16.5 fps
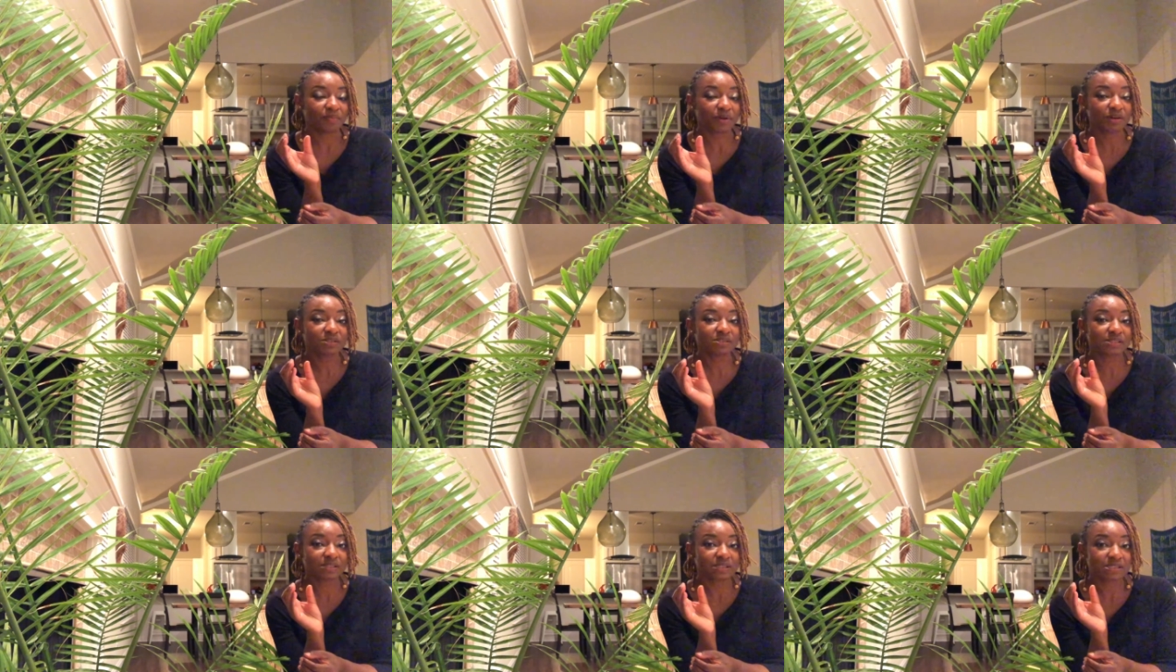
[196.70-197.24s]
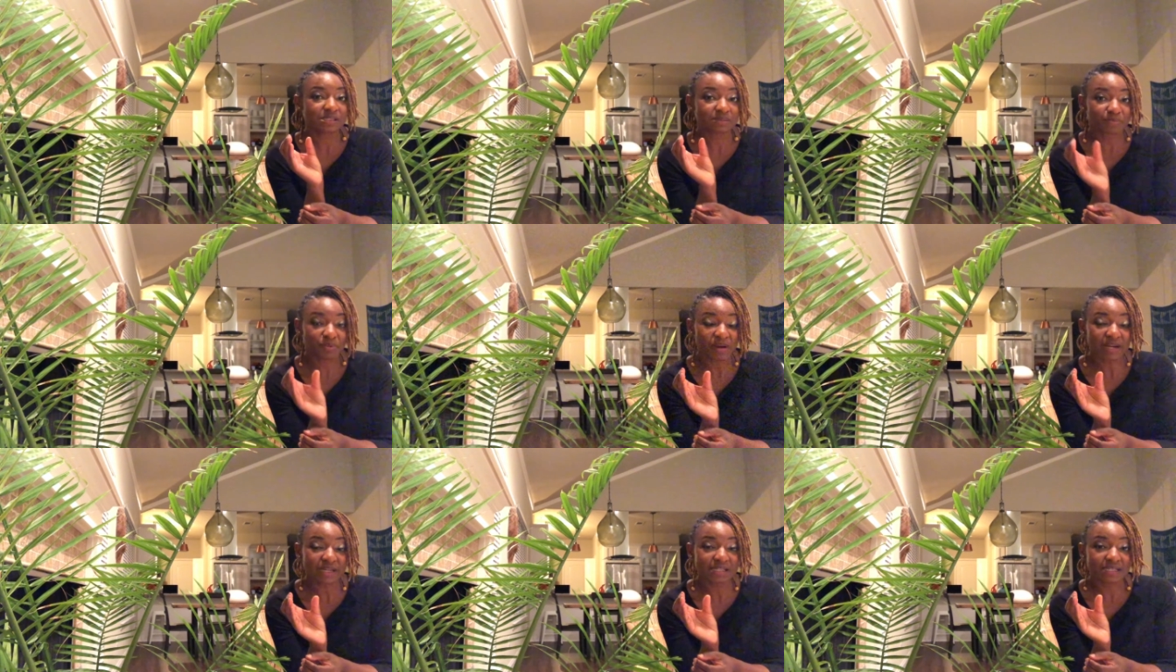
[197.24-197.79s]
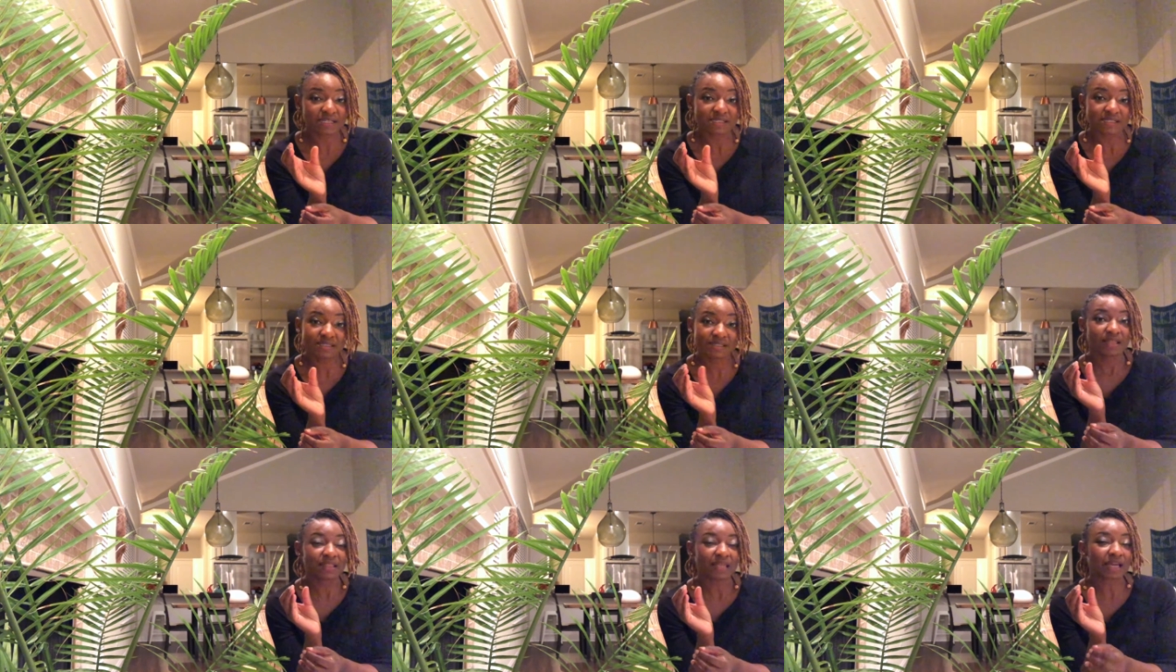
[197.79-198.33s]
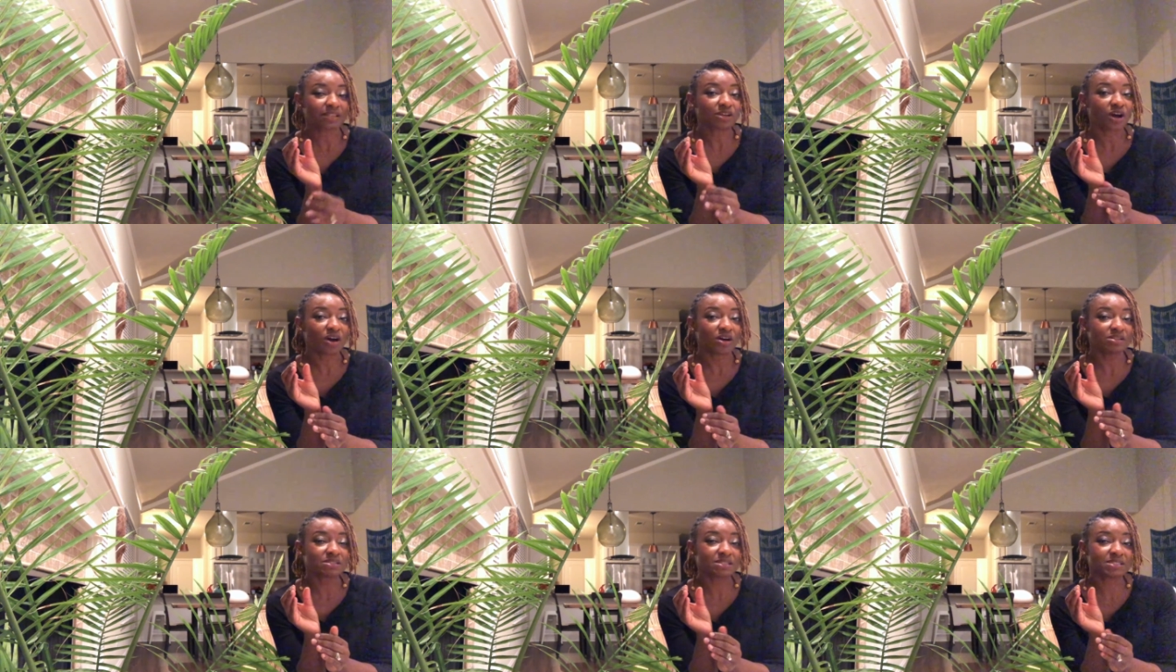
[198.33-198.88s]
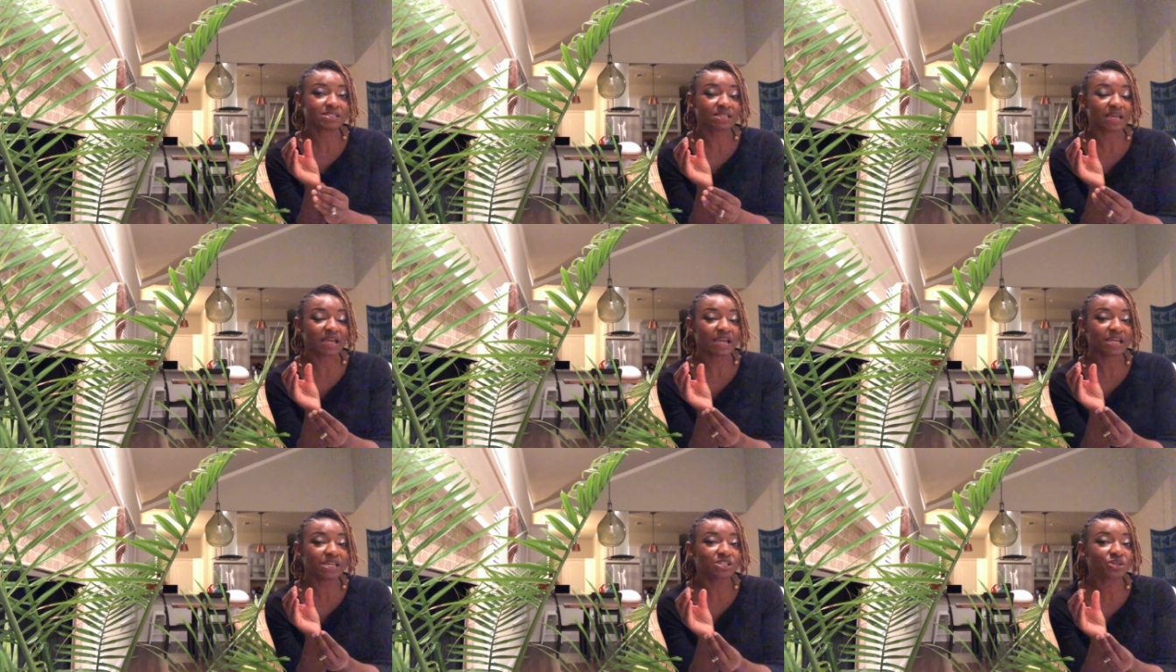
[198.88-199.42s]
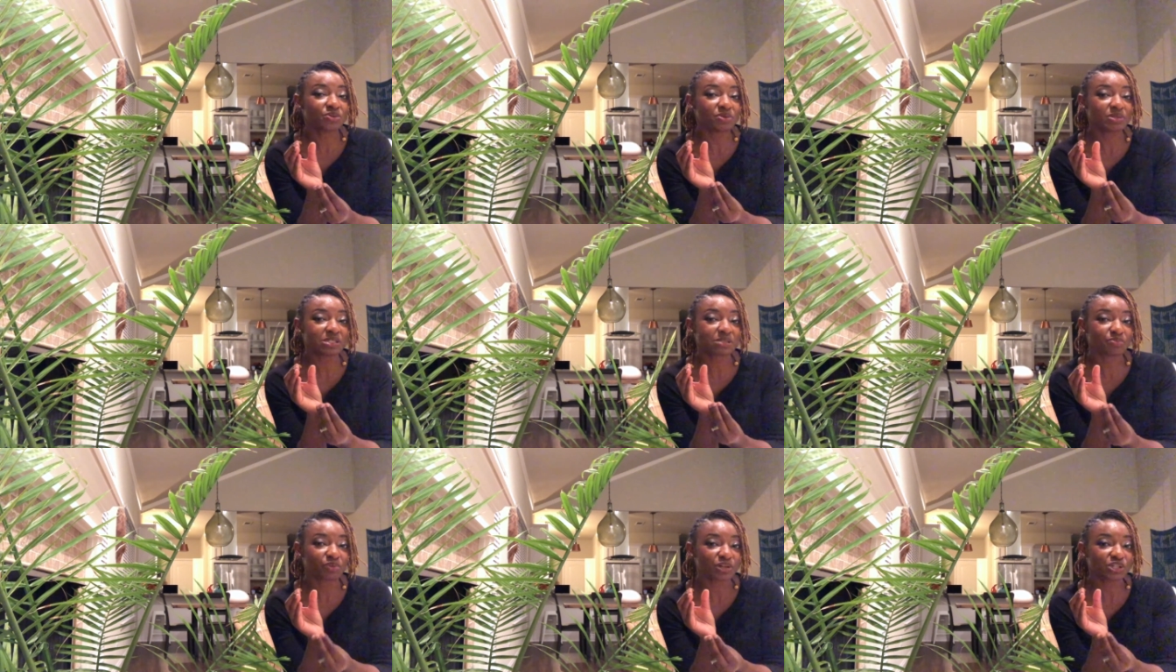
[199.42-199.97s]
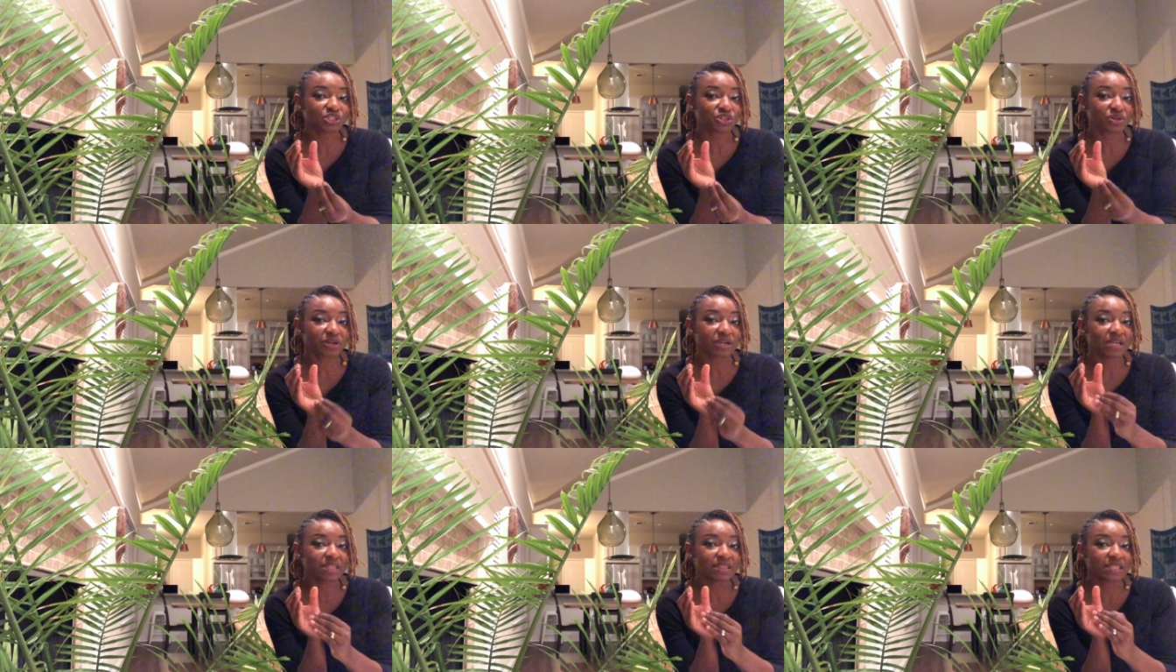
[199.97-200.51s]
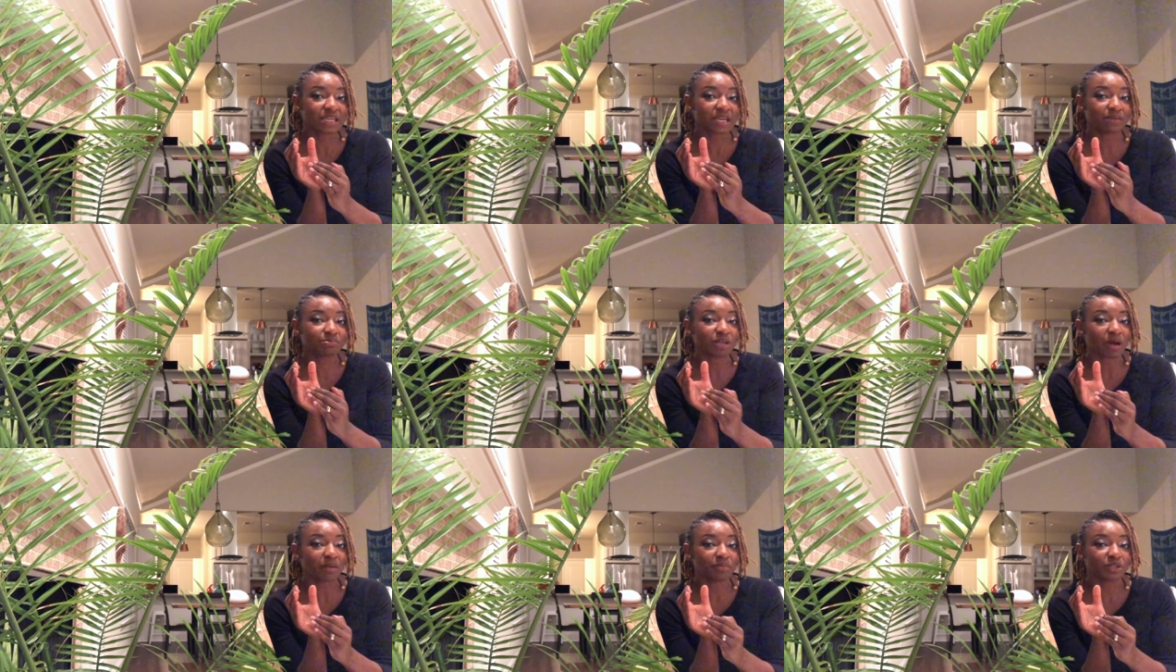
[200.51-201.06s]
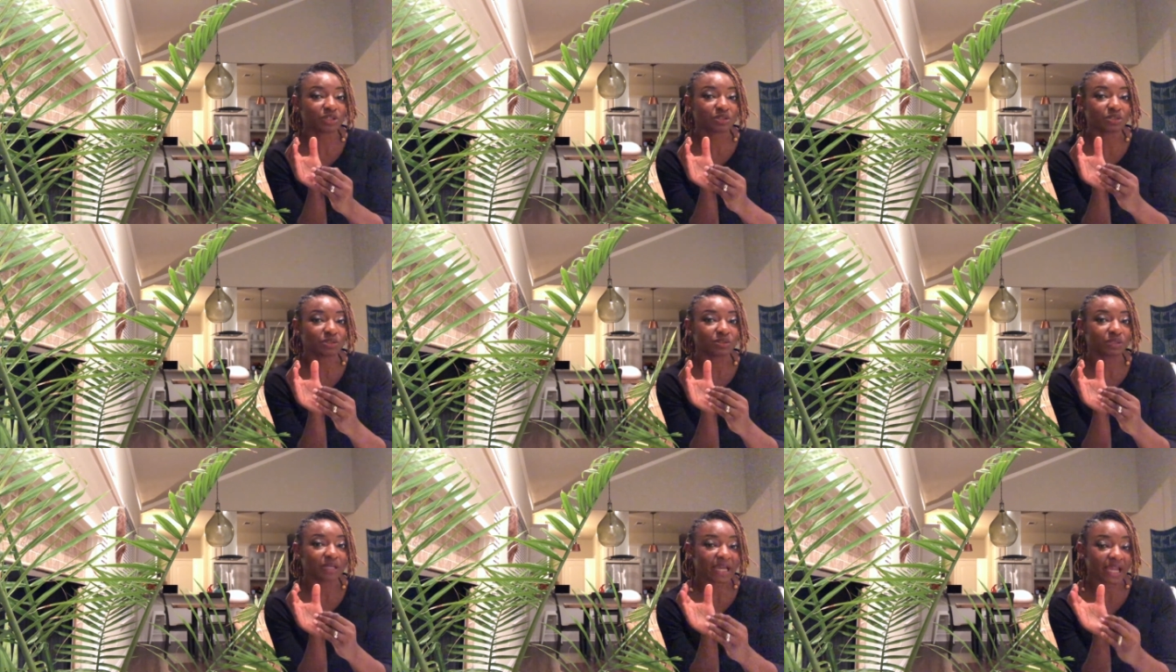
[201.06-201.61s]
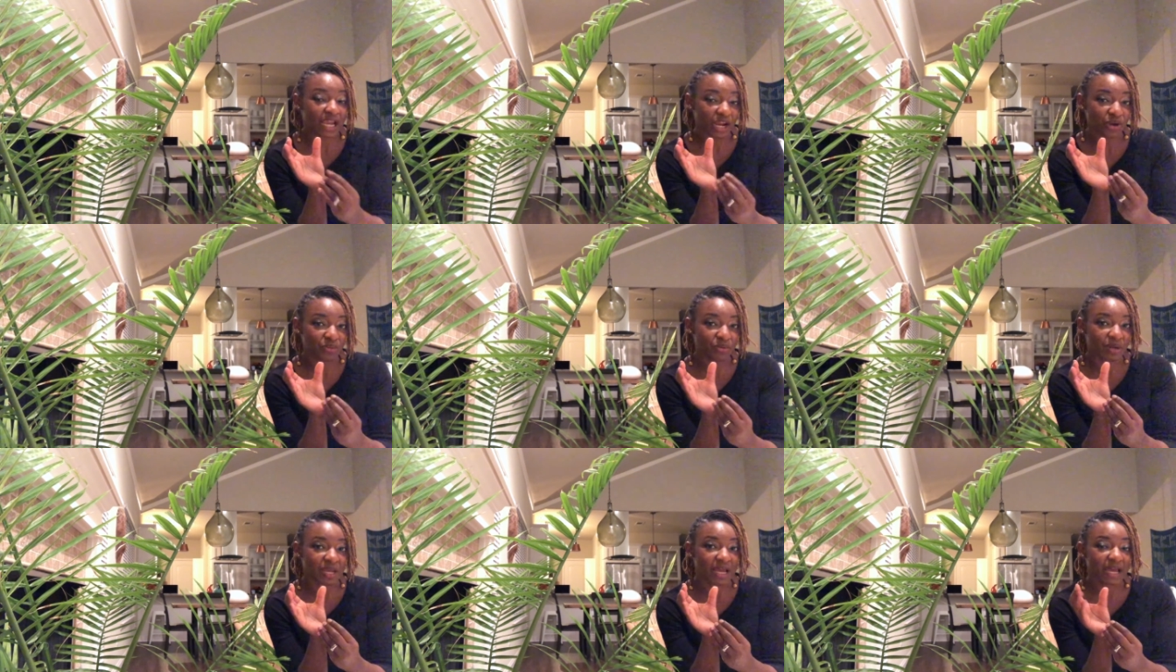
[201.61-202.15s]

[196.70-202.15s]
person is pregnant, that causes increased pressure in the abdominal area,